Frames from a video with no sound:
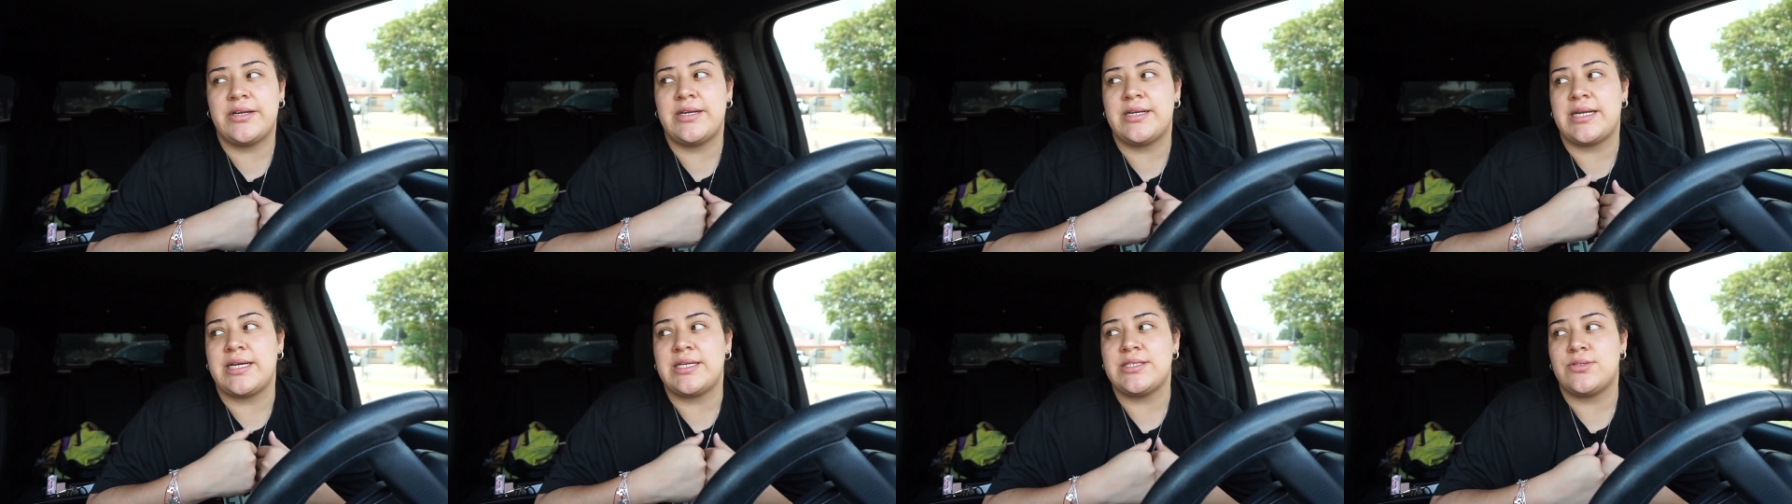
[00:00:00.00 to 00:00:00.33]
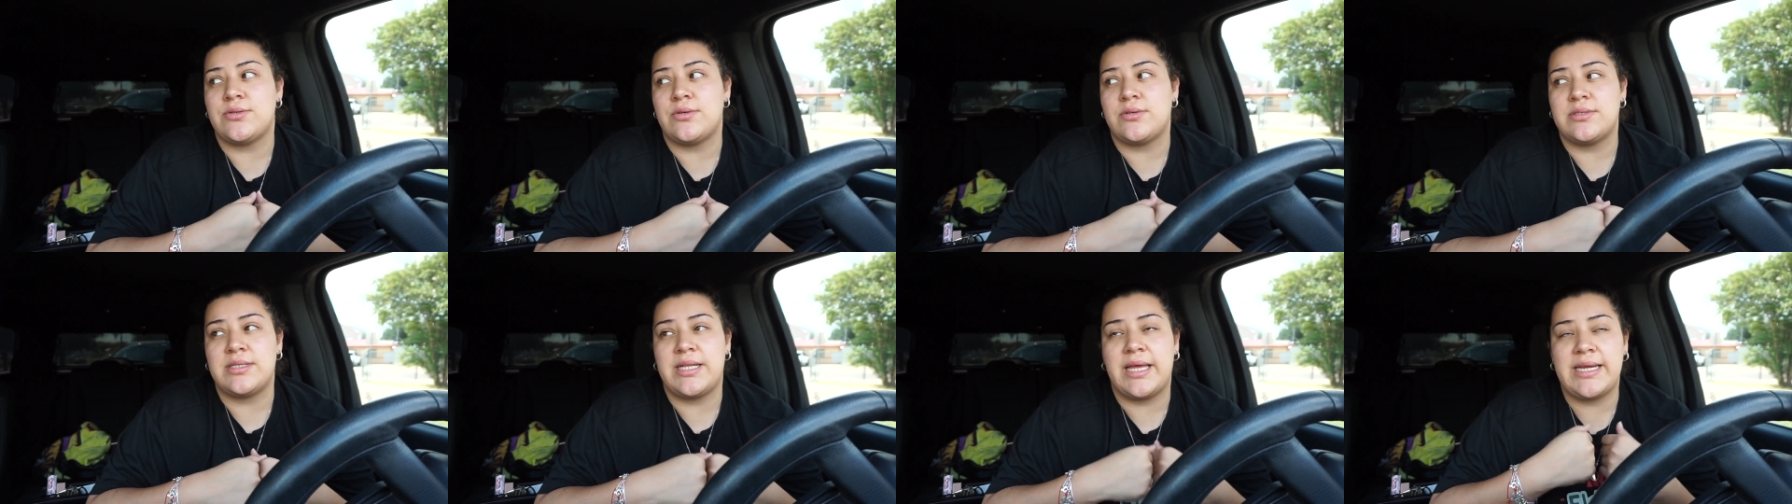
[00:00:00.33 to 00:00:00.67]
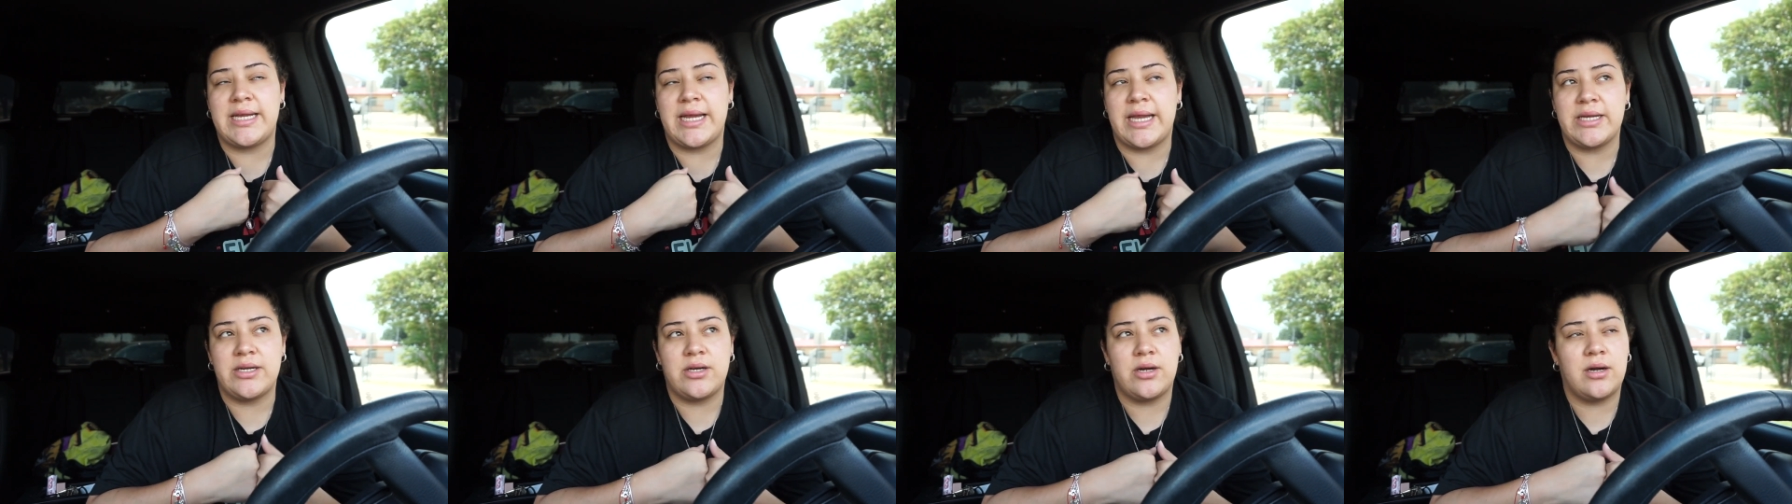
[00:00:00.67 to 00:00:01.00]
and I
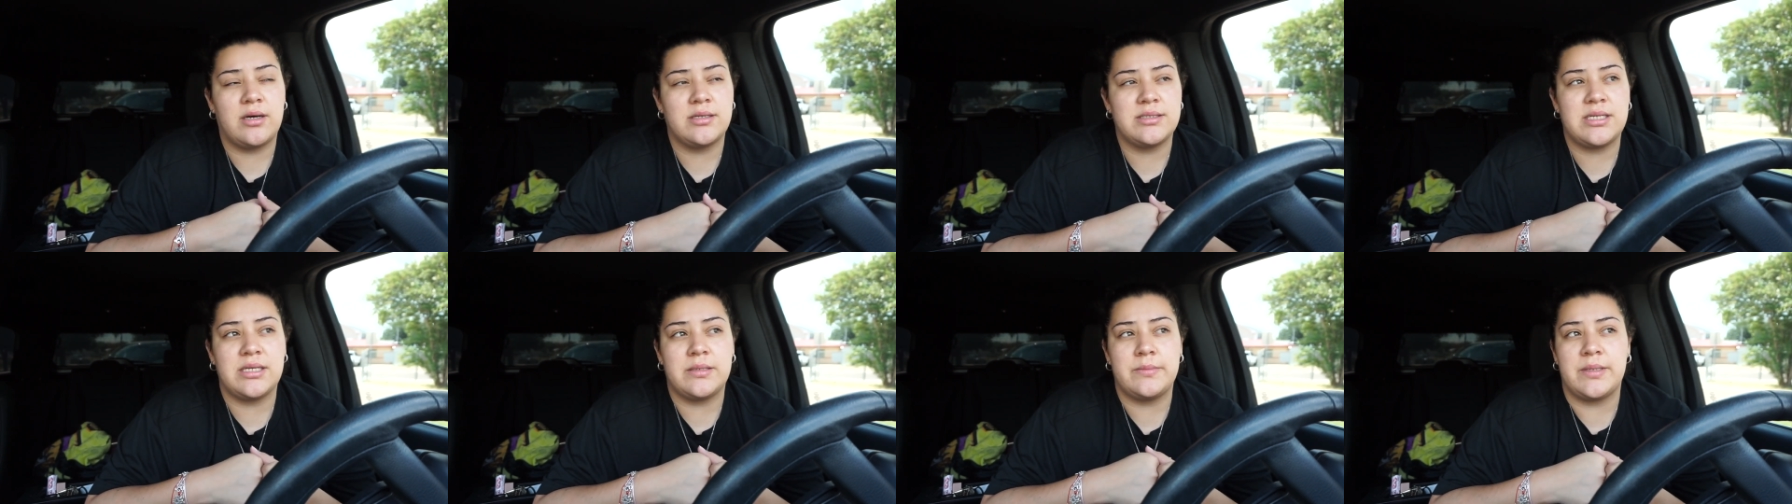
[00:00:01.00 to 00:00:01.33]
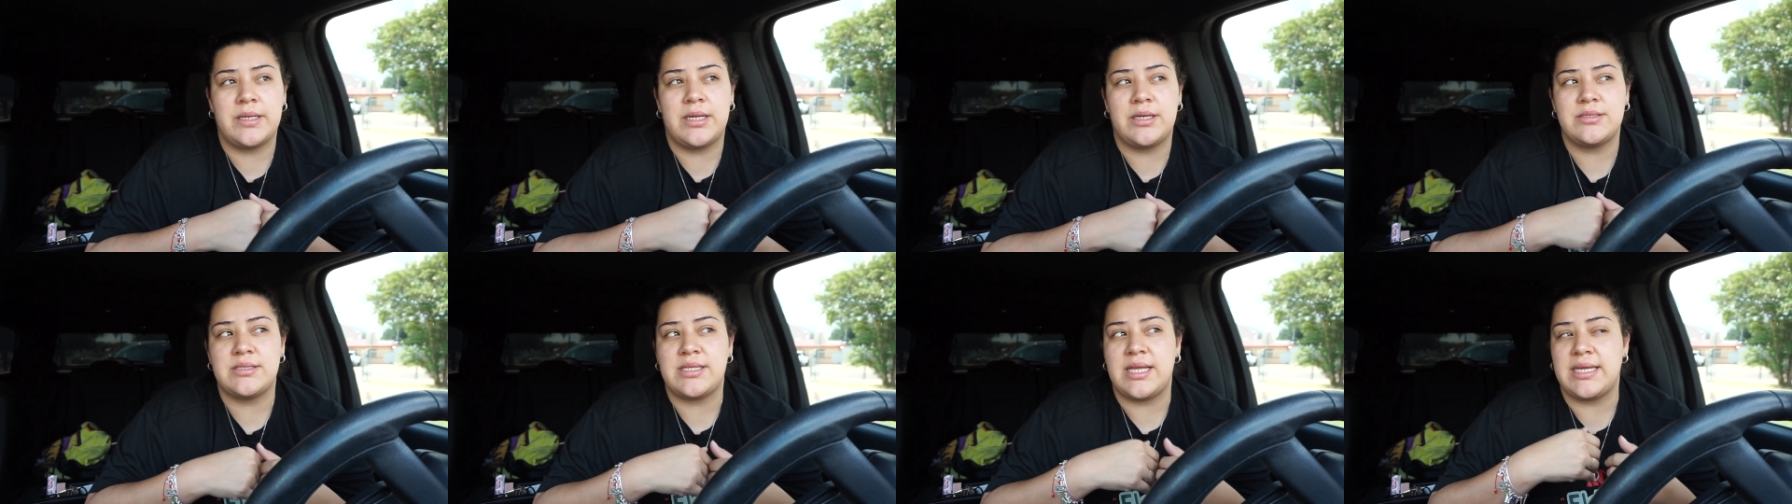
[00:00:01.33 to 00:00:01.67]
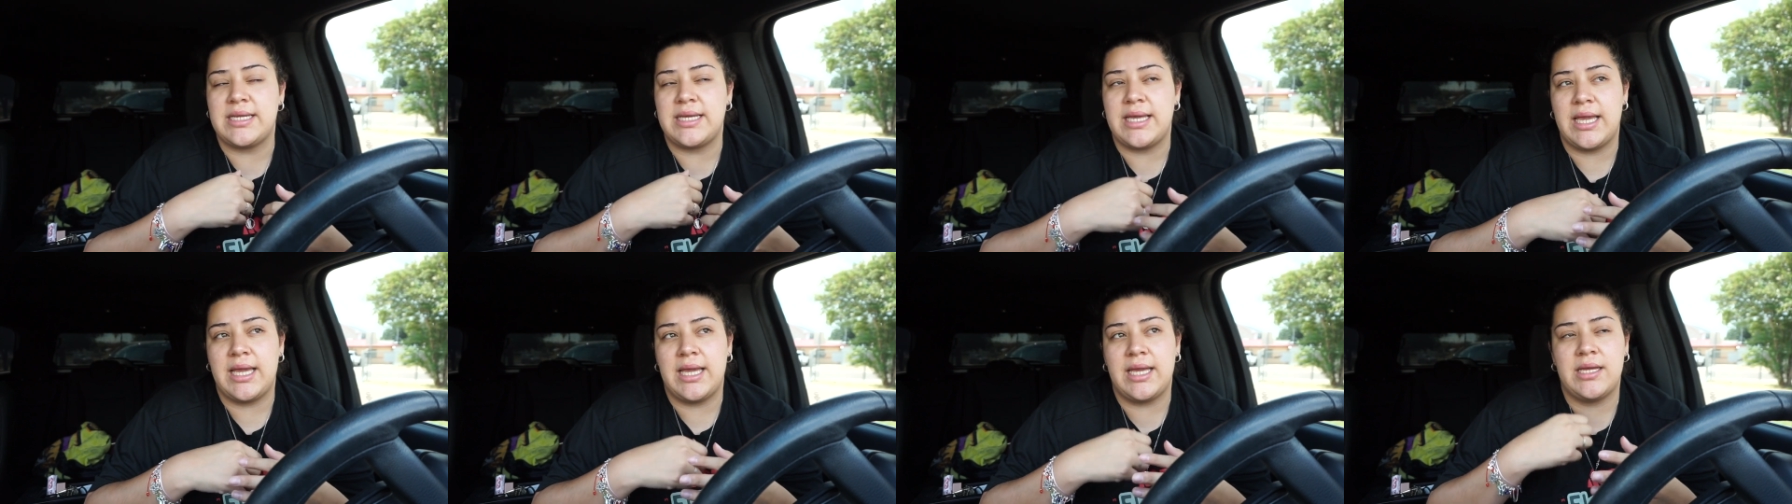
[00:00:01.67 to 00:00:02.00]
called him and I was
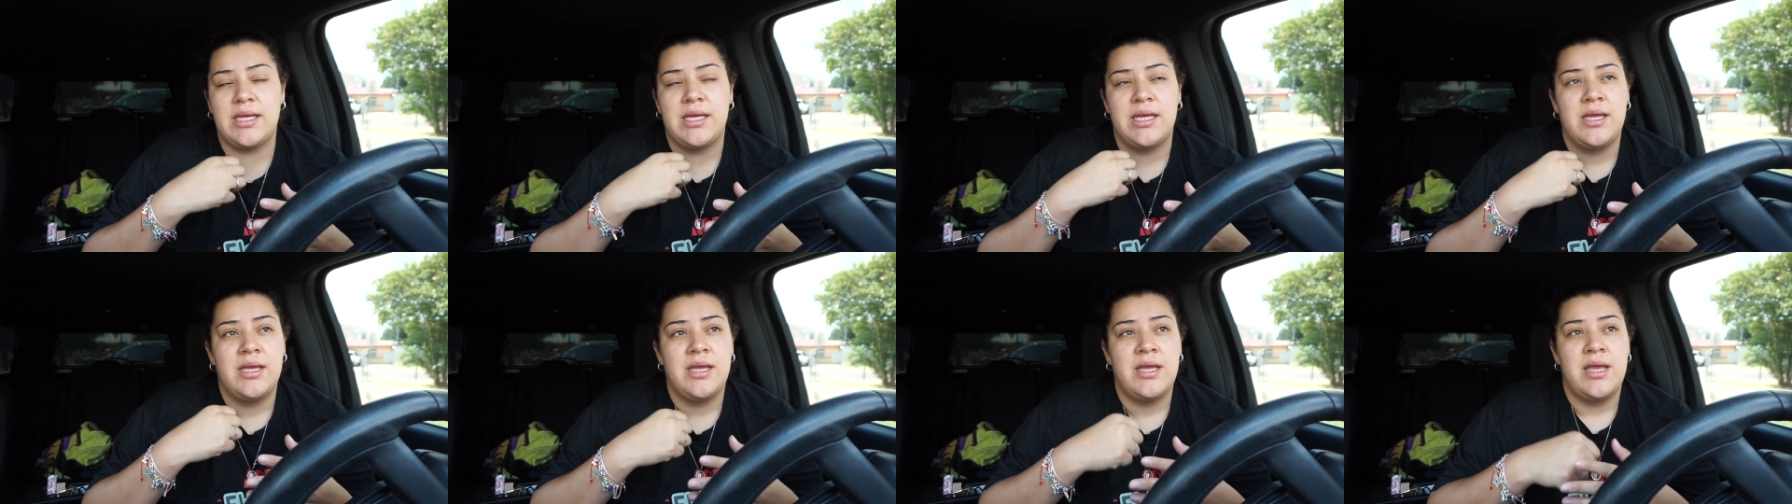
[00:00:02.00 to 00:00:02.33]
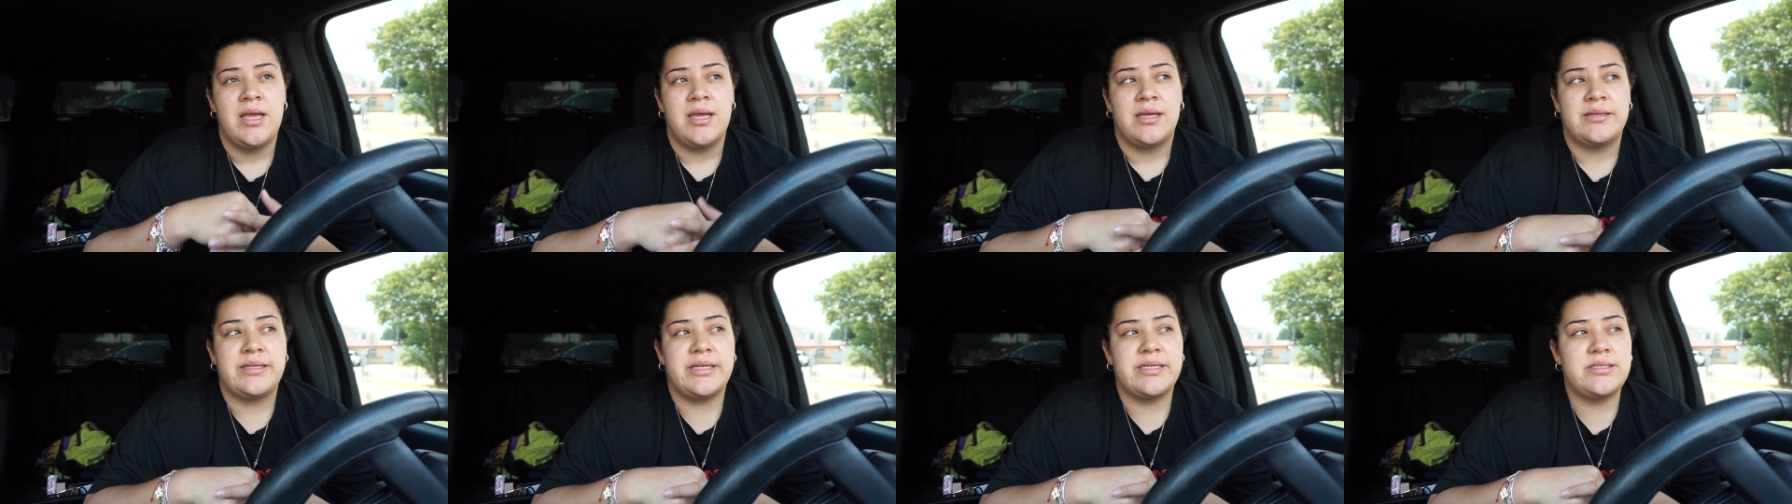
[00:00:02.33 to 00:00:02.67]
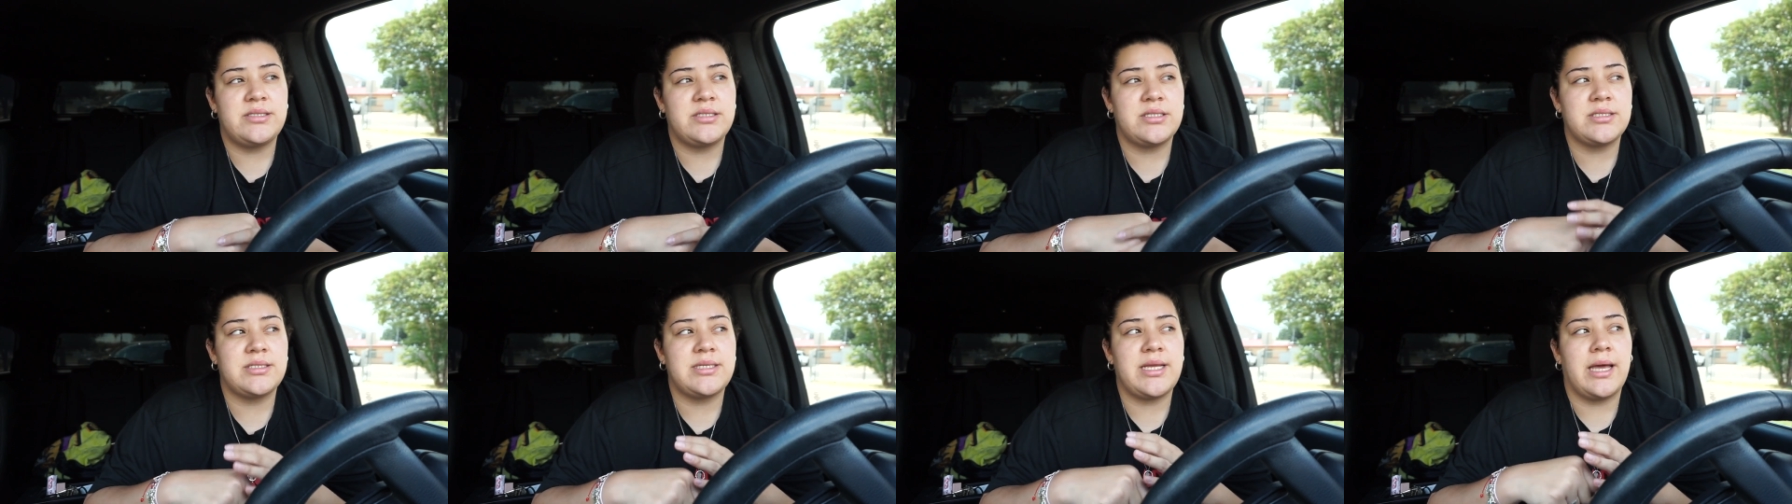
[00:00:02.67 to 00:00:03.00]
like, hey, this
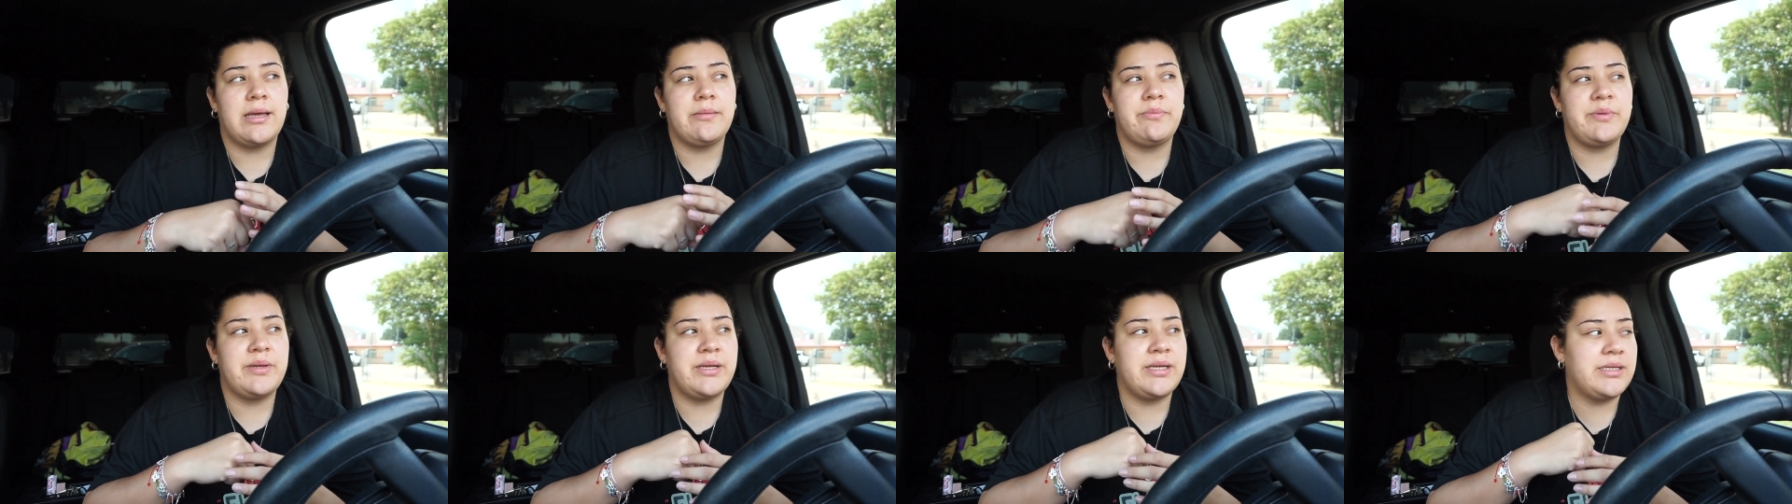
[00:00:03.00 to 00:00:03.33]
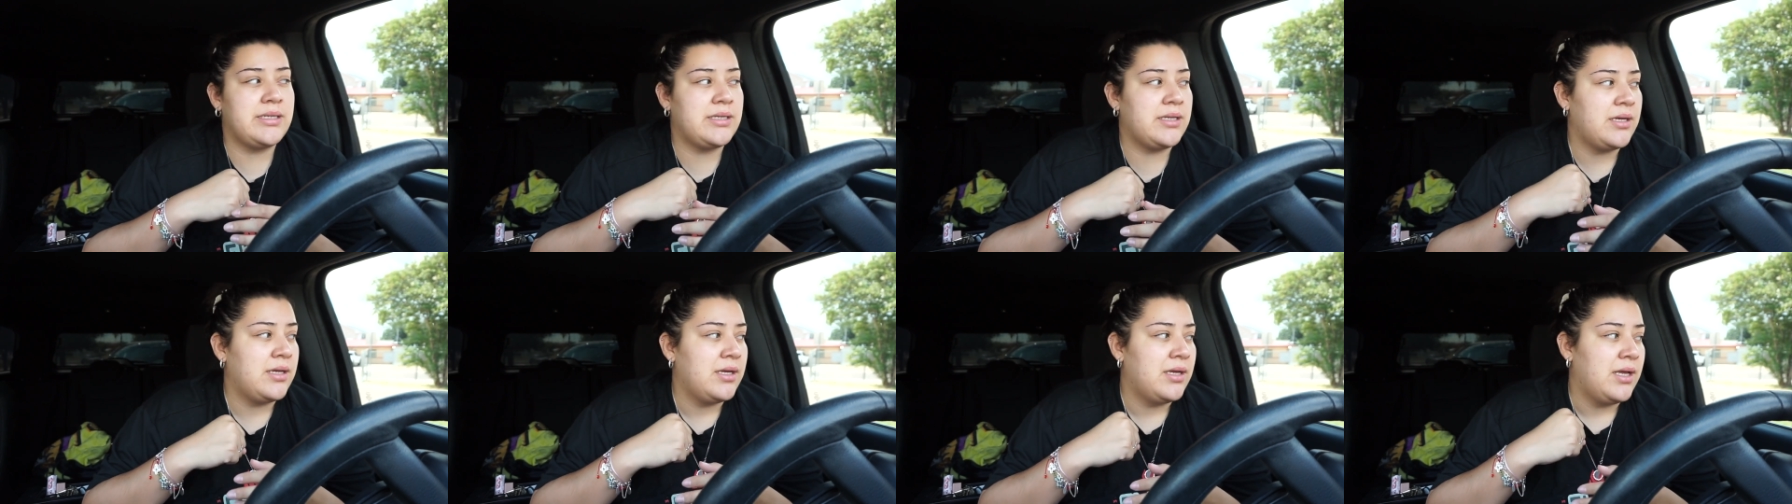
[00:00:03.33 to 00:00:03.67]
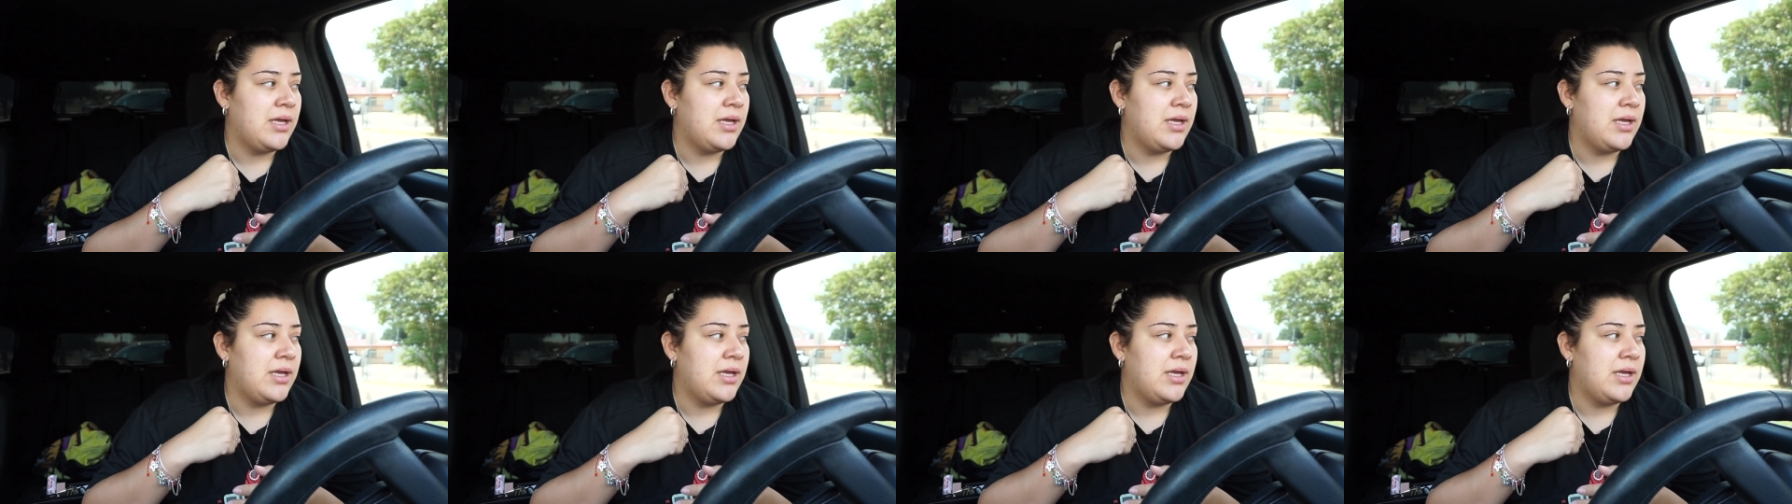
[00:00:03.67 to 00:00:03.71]
just happened,